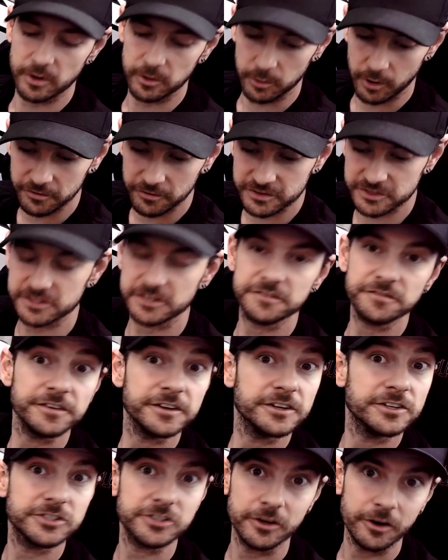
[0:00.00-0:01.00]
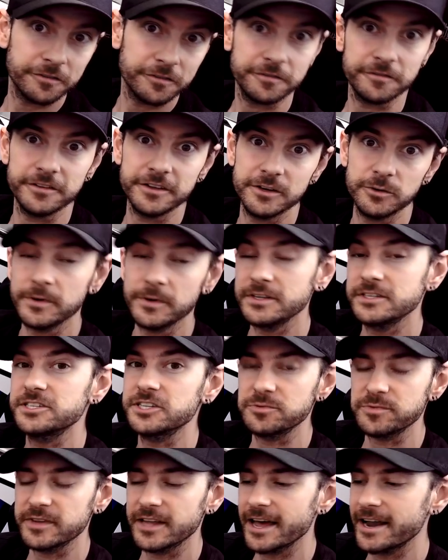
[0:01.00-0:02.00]
We'll obviously finish off the wind
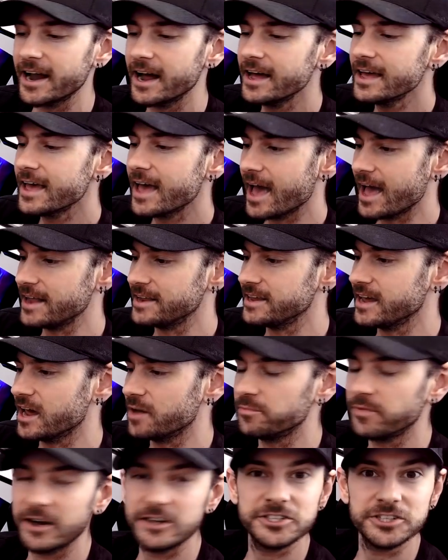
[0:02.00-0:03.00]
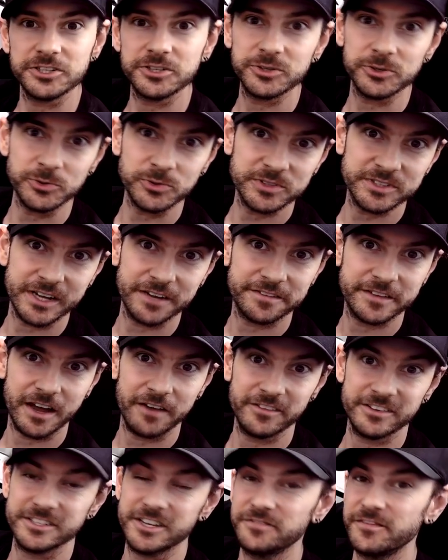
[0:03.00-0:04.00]
simulator and yeah, a bunch of cool stuff
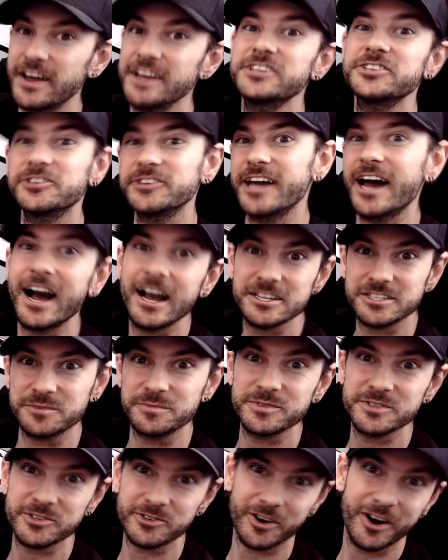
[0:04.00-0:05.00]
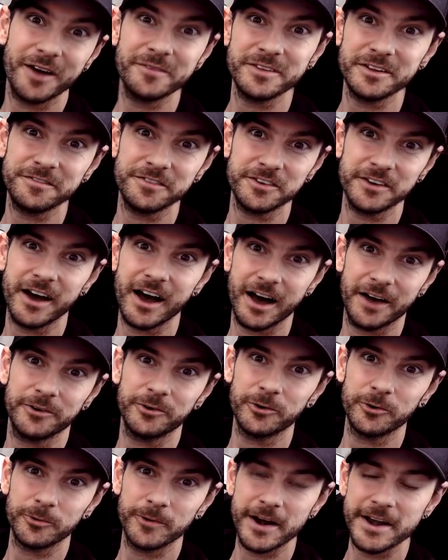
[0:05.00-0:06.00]
coming. So make sure you are subscribed if you aren't
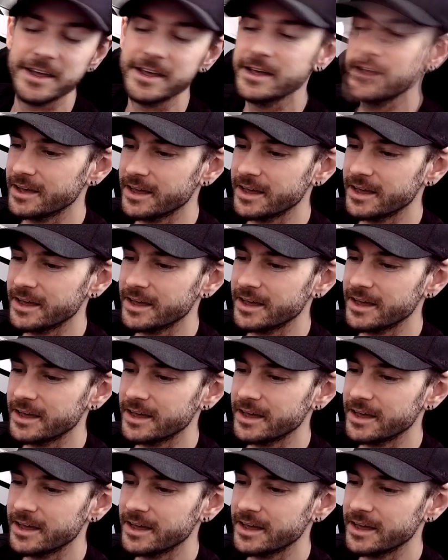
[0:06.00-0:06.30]
already.